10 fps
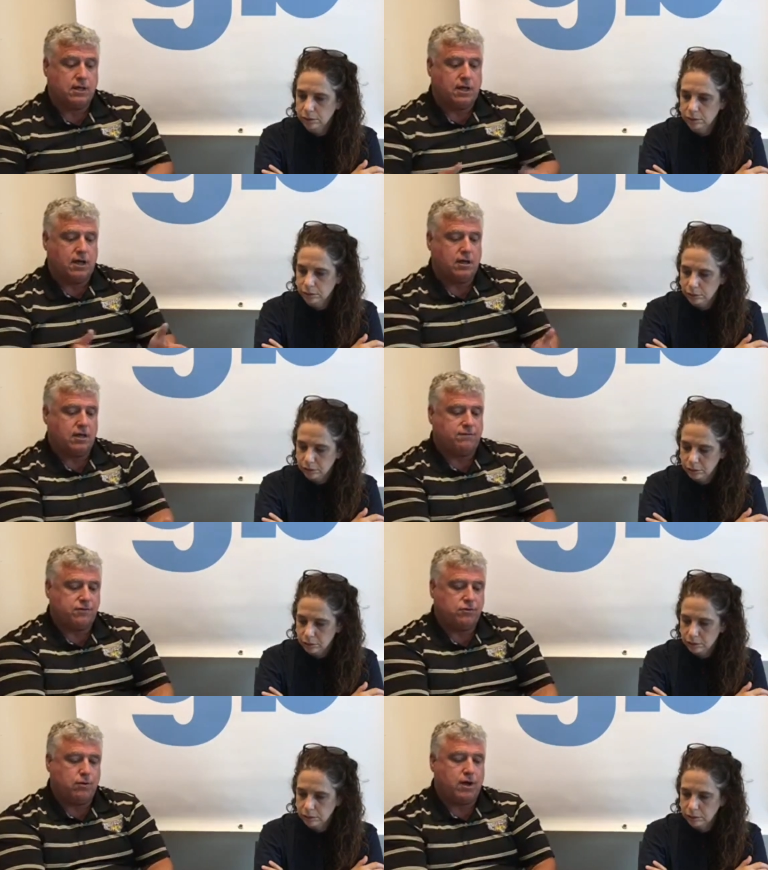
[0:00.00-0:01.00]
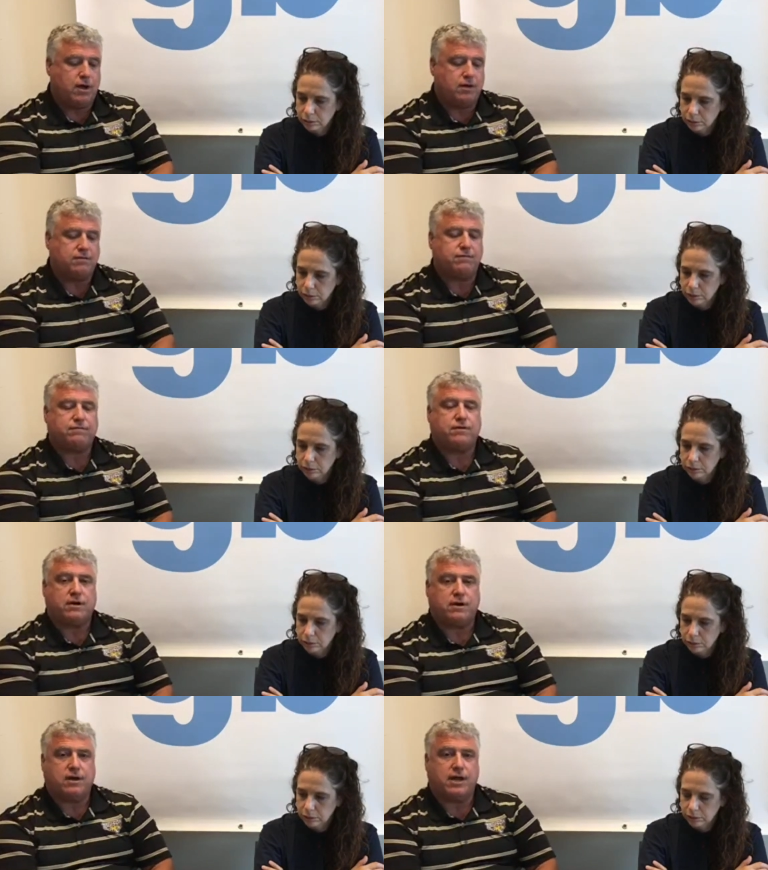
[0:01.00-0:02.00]
Speaker 1: Uh, if you have
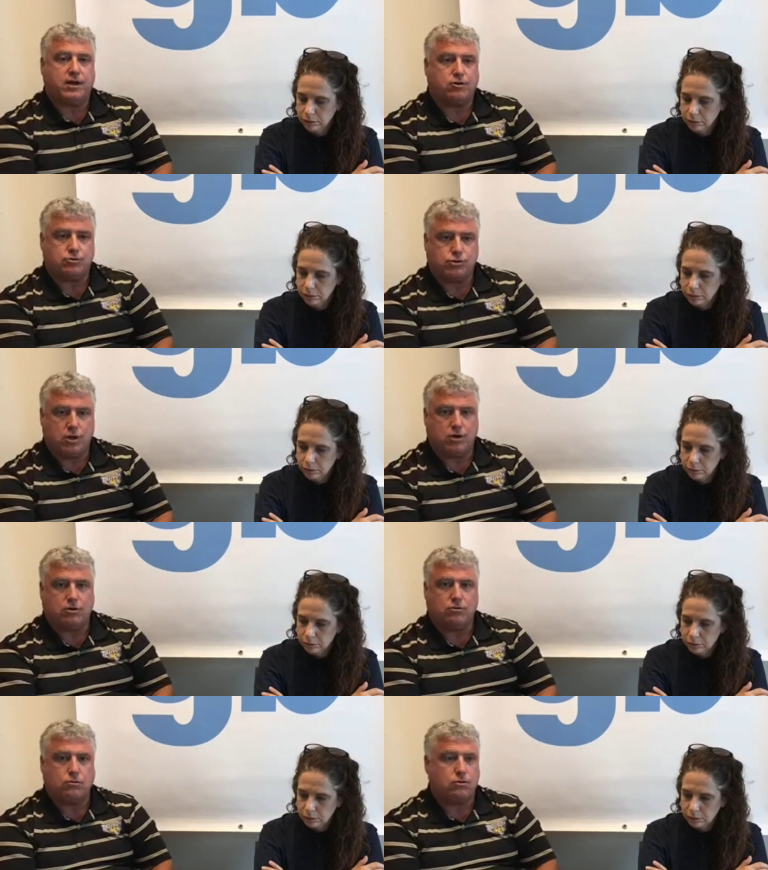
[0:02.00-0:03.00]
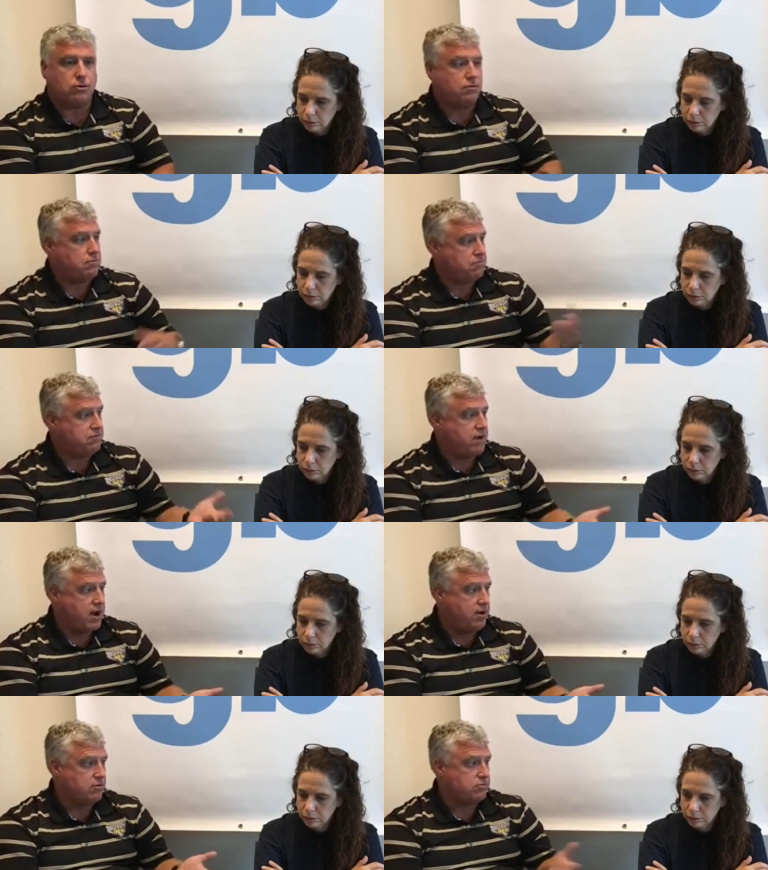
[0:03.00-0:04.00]
uh, an Echo Show or
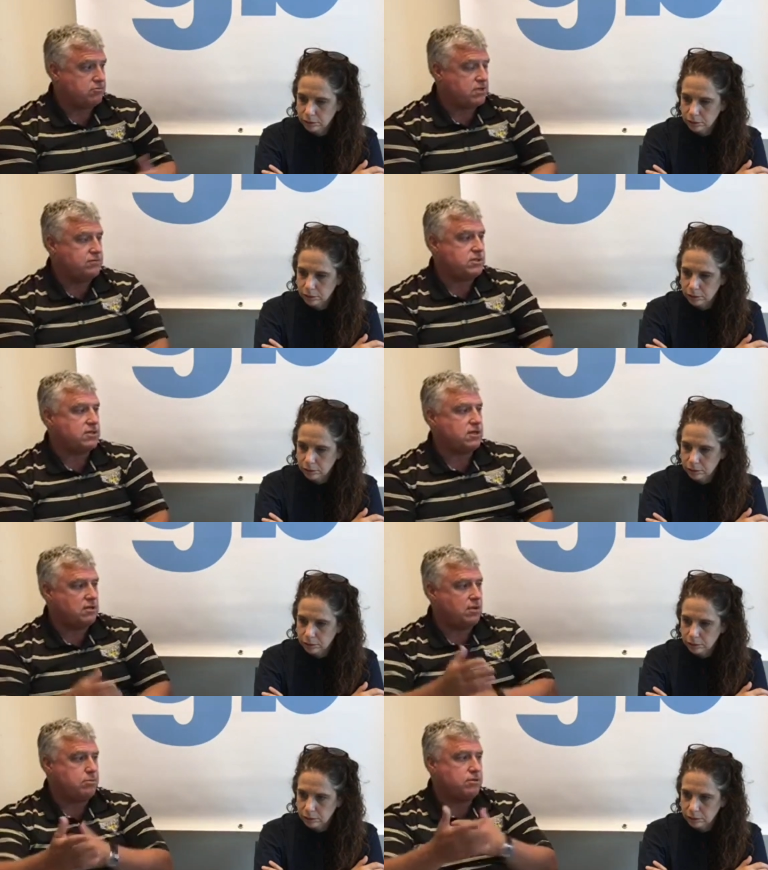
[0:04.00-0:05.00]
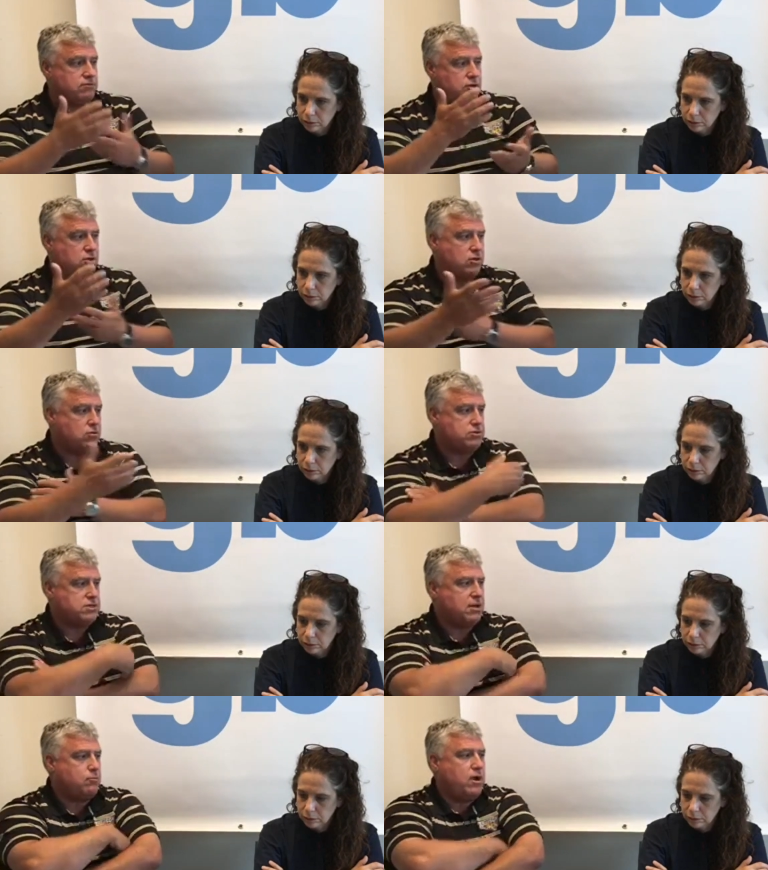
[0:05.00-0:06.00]
Fire T V Stick, I believe you can go the
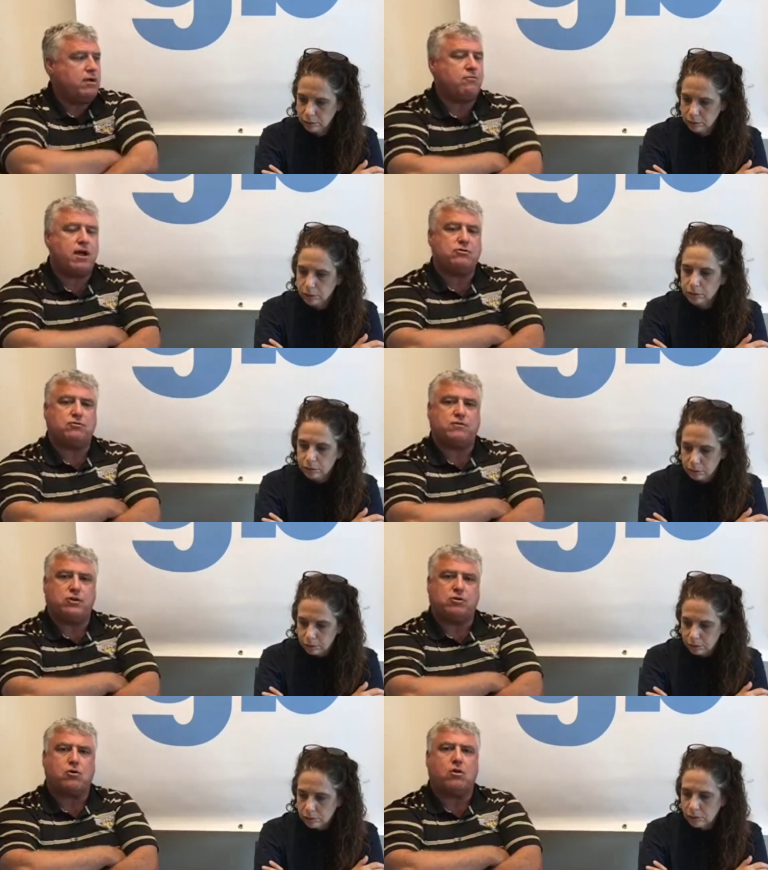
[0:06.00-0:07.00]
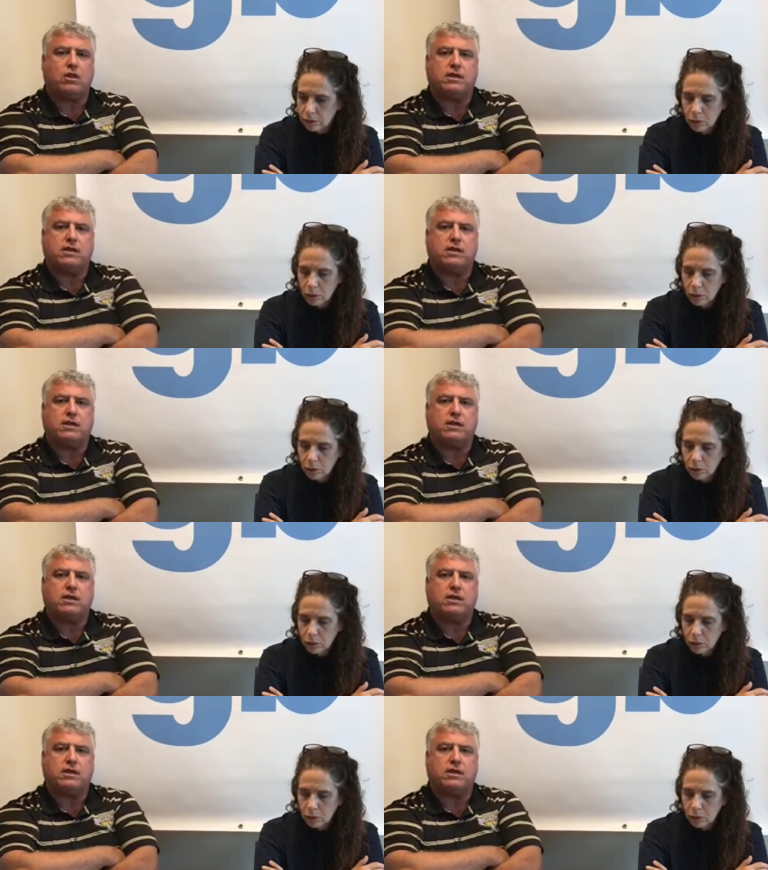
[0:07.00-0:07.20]
same way around, do video calling.